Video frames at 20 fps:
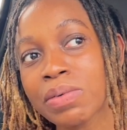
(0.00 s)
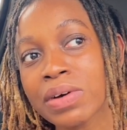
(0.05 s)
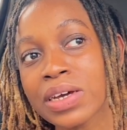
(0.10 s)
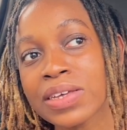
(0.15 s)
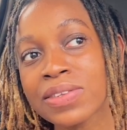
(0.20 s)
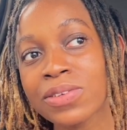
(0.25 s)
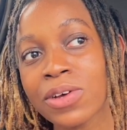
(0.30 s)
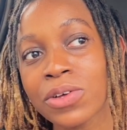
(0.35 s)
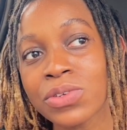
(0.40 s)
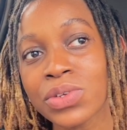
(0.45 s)

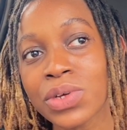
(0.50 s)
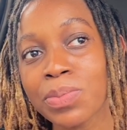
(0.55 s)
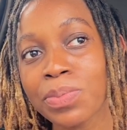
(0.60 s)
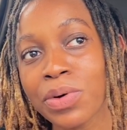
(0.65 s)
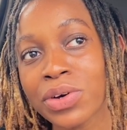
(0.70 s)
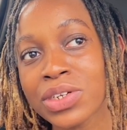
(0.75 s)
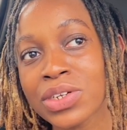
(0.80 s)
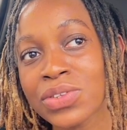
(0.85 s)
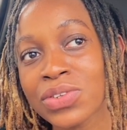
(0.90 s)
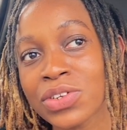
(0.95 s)
it's also
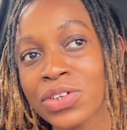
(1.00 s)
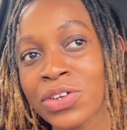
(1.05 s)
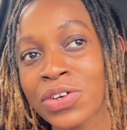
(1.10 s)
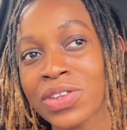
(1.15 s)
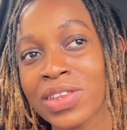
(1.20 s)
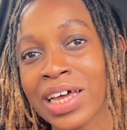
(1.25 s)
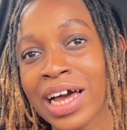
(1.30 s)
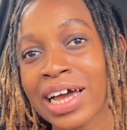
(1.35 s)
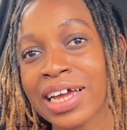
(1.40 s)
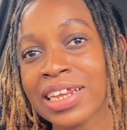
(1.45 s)
important to know
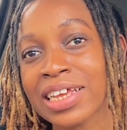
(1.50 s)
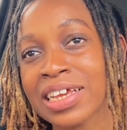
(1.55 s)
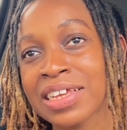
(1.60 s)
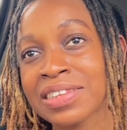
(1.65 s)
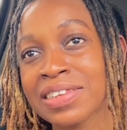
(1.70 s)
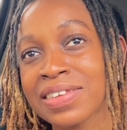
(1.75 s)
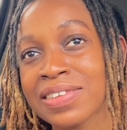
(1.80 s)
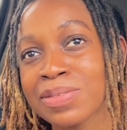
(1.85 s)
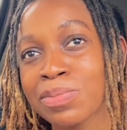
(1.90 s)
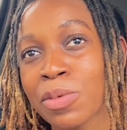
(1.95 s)
that in
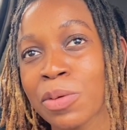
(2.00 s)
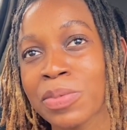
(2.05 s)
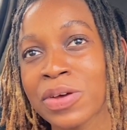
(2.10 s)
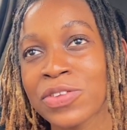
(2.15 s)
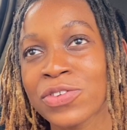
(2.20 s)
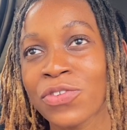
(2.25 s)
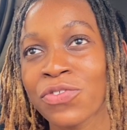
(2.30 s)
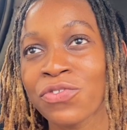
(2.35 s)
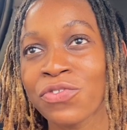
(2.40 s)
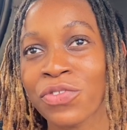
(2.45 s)
this
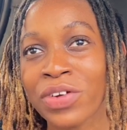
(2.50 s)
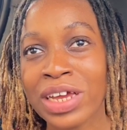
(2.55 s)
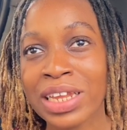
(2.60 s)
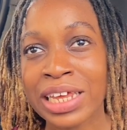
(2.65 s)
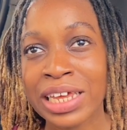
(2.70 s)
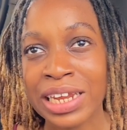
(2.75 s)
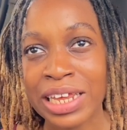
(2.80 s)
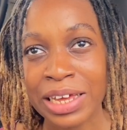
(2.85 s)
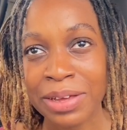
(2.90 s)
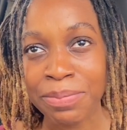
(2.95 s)
moment of
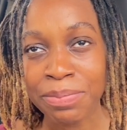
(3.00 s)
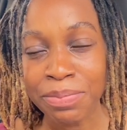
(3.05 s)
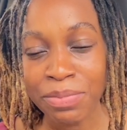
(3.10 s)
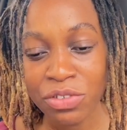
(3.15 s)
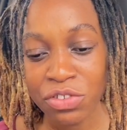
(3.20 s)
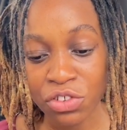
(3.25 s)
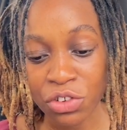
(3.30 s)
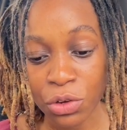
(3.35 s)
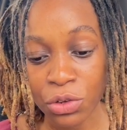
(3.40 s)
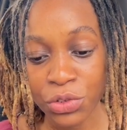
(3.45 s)
railing him,
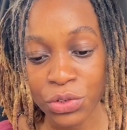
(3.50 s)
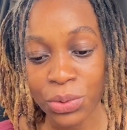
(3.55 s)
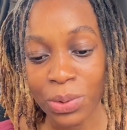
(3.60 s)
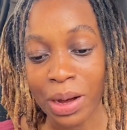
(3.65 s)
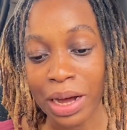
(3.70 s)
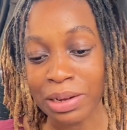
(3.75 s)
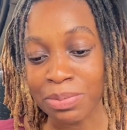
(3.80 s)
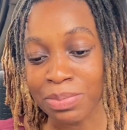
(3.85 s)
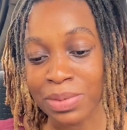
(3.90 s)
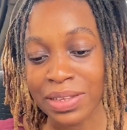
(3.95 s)
she also
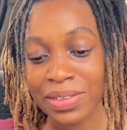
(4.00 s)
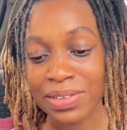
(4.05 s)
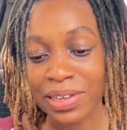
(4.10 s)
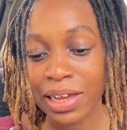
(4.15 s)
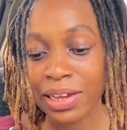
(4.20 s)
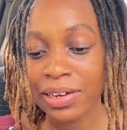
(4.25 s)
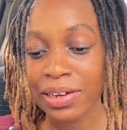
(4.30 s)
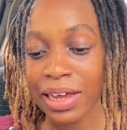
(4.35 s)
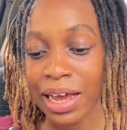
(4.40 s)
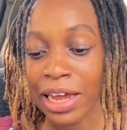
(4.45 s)

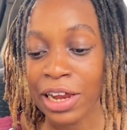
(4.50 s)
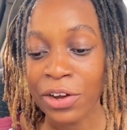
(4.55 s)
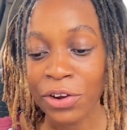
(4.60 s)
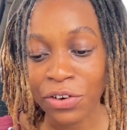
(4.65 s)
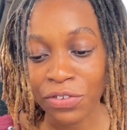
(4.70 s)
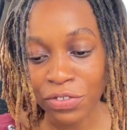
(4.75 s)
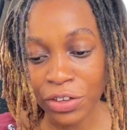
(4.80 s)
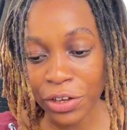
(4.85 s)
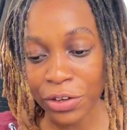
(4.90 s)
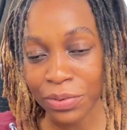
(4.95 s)
admitted, I
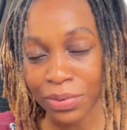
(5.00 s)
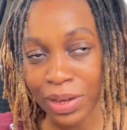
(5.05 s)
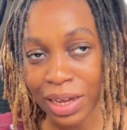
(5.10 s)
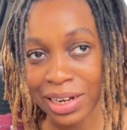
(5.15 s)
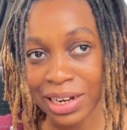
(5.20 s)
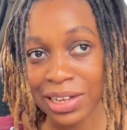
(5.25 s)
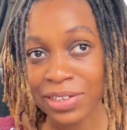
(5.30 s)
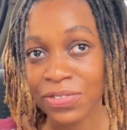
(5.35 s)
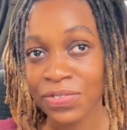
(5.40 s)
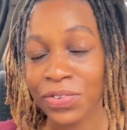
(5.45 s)
love you. And
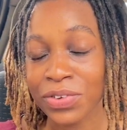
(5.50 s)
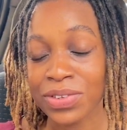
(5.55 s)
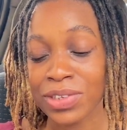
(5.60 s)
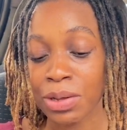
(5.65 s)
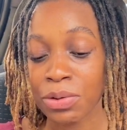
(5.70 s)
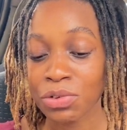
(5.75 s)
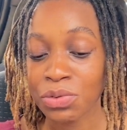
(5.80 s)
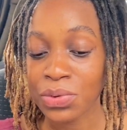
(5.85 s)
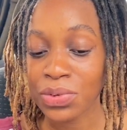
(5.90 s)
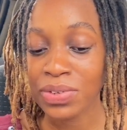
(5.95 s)
that was the first
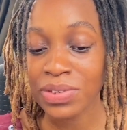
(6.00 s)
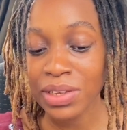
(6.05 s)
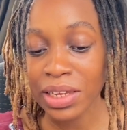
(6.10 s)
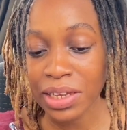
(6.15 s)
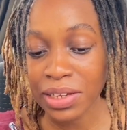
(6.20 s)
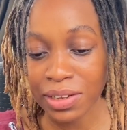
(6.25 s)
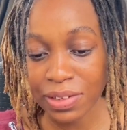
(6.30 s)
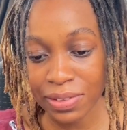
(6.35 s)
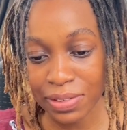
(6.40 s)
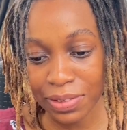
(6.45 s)
time she was
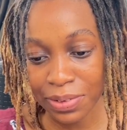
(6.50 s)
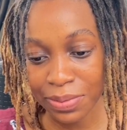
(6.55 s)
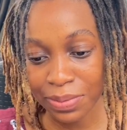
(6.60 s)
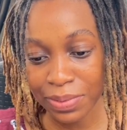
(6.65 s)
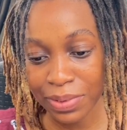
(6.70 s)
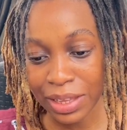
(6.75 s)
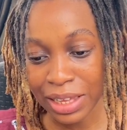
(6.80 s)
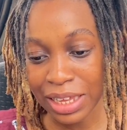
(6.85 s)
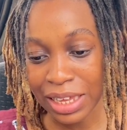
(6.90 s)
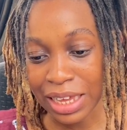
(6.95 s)
saying it.
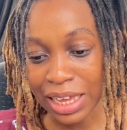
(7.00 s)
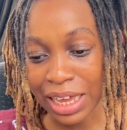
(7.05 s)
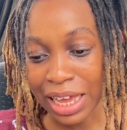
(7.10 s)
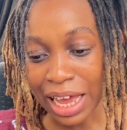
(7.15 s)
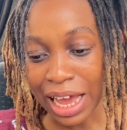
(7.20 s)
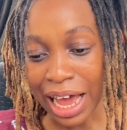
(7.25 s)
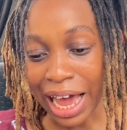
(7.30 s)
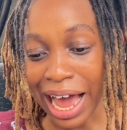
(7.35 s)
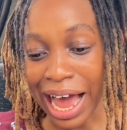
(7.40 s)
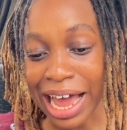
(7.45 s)

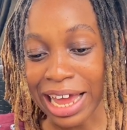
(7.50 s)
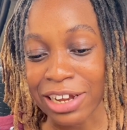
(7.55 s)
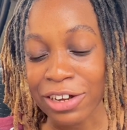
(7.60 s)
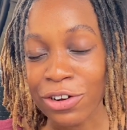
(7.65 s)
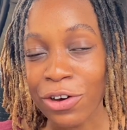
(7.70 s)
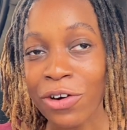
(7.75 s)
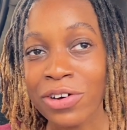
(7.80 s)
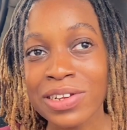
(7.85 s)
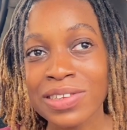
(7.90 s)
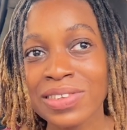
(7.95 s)
And
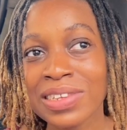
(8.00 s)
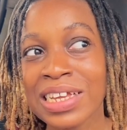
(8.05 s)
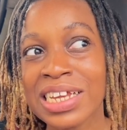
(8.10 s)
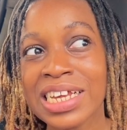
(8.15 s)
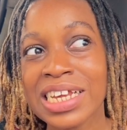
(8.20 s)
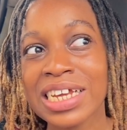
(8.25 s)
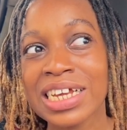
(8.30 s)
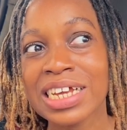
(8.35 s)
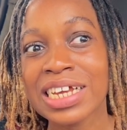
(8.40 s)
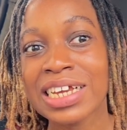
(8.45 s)

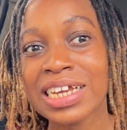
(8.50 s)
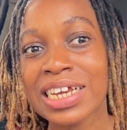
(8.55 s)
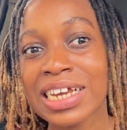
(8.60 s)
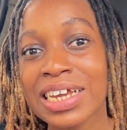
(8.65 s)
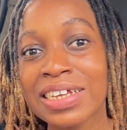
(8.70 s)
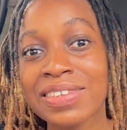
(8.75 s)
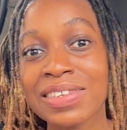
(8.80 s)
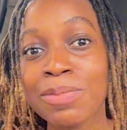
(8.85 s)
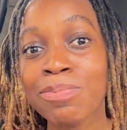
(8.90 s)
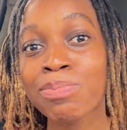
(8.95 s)
honestly,
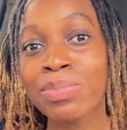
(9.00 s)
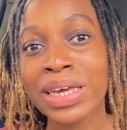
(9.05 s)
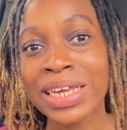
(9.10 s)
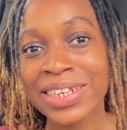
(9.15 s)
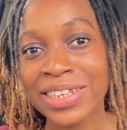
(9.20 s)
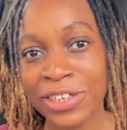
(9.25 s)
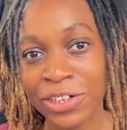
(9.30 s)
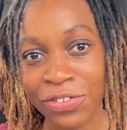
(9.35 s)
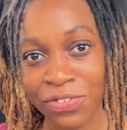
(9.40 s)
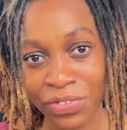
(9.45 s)
it's a big
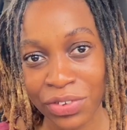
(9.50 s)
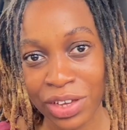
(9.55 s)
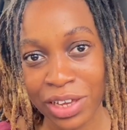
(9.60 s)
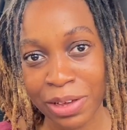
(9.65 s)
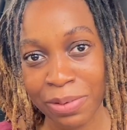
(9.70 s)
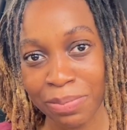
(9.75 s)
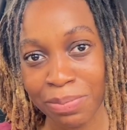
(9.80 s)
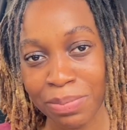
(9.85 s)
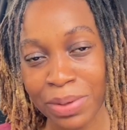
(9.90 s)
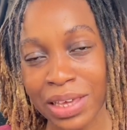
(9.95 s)
deal for
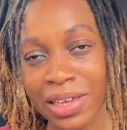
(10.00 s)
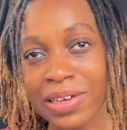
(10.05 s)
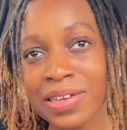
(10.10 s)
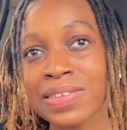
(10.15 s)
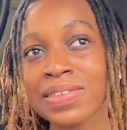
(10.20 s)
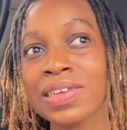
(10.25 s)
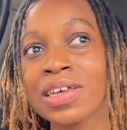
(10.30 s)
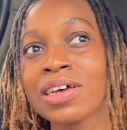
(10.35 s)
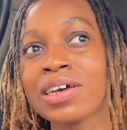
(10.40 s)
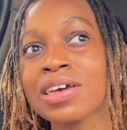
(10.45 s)
him,
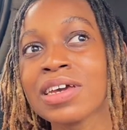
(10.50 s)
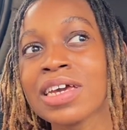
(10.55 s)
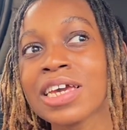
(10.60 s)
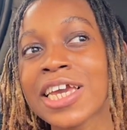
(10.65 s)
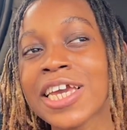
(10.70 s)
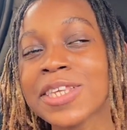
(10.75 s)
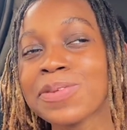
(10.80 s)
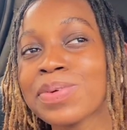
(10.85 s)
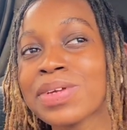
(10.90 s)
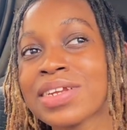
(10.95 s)
because
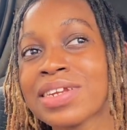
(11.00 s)
he's been